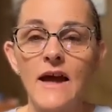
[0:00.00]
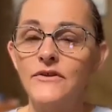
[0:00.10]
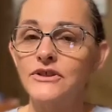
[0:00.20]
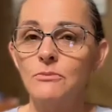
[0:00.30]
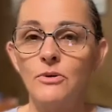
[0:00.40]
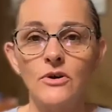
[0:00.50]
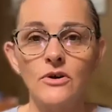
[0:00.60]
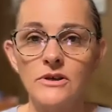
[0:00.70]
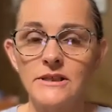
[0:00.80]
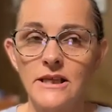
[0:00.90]
lavish
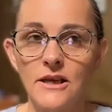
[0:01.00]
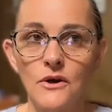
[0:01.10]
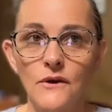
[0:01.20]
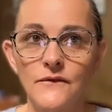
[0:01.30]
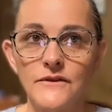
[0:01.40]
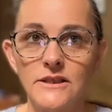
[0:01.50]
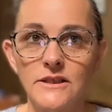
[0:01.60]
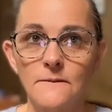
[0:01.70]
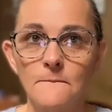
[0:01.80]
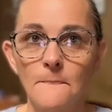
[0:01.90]
upon ourselves,
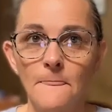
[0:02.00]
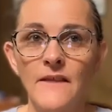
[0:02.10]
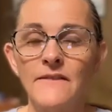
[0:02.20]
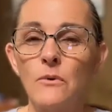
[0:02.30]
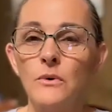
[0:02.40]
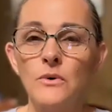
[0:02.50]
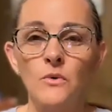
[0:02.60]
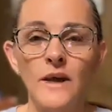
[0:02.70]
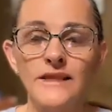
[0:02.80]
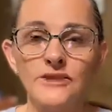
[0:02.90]
that
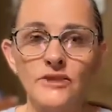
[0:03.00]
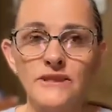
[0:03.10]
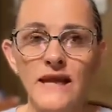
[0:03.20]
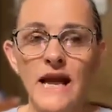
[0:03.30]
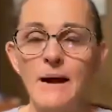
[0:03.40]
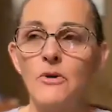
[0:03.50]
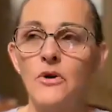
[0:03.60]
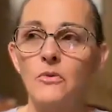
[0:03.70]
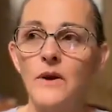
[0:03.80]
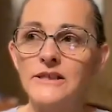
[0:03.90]
we waste our
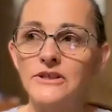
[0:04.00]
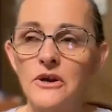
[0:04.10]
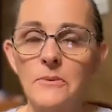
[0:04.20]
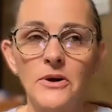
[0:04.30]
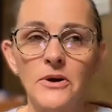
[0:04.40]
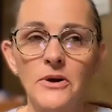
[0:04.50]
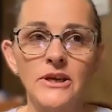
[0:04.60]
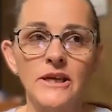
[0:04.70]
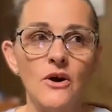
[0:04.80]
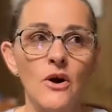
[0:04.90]
time on, waste our
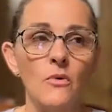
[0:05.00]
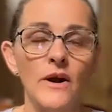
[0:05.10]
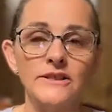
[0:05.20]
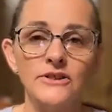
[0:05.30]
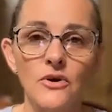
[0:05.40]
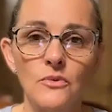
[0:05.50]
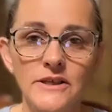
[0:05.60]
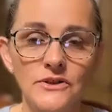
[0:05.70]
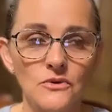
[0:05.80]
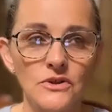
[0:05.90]
money on, waste our
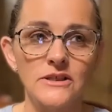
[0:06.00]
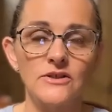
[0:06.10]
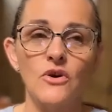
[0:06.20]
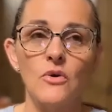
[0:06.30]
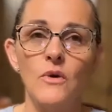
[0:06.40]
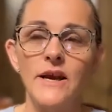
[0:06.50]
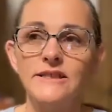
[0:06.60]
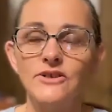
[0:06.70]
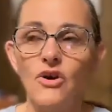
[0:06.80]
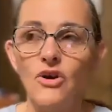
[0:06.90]
resources on,
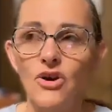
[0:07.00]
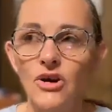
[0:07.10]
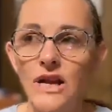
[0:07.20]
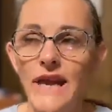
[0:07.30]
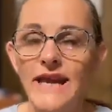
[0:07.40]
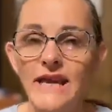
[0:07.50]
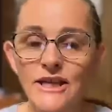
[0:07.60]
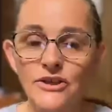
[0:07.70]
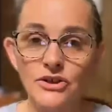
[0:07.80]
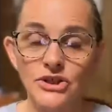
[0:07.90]
waste our
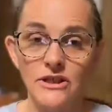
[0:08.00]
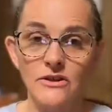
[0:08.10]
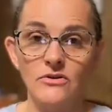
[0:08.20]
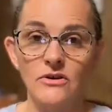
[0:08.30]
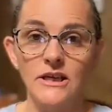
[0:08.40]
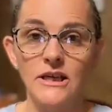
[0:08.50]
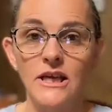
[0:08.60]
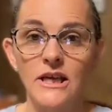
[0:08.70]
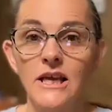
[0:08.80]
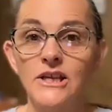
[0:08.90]
energy
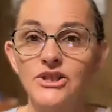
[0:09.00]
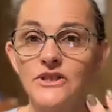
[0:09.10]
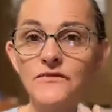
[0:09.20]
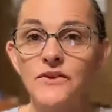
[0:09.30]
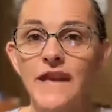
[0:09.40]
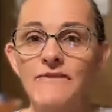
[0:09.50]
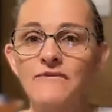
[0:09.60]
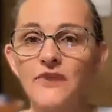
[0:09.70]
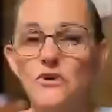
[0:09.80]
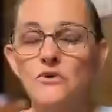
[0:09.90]
on, just for that
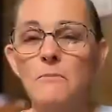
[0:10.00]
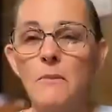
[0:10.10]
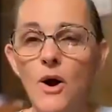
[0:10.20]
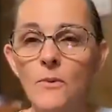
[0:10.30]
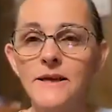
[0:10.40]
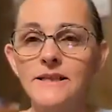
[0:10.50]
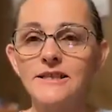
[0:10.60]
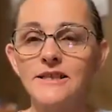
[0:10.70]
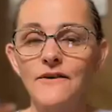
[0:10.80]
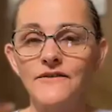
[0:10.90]
few
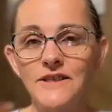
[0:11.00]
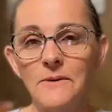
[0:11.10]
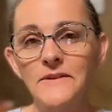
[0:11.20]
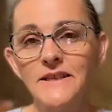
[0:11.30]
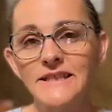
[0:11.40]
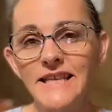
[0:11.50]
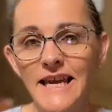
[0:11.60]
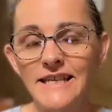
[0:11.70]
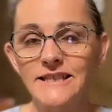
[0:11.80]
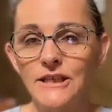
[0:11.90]
moments of something
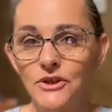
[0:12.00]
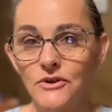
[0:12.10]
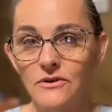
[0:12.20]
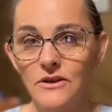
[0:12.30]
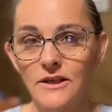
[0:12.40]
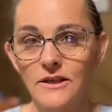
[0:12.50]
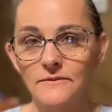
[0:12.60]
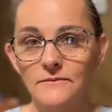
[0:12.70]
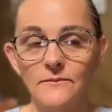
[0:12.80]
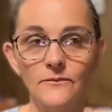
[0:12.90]
tasting good
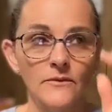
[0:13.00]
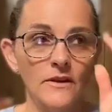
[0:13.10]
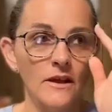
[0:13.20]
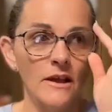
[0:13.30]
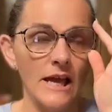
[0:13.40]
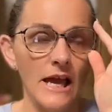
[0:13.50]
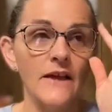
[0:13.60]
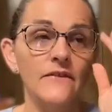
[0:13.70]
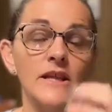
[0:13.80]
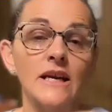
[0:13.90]

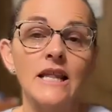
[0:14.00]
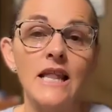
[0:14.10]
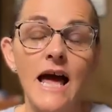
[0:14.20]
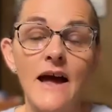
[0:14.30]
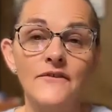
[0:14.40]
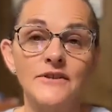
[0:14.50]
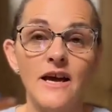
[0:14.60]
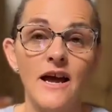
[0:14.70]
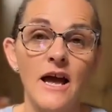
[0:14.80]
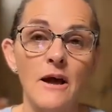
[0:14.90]
and then a
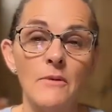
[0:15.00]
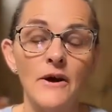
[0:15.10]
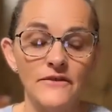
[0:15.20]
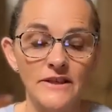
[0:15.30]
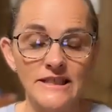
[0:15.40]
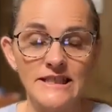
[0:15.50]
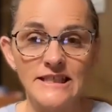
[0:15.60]
lifetime of the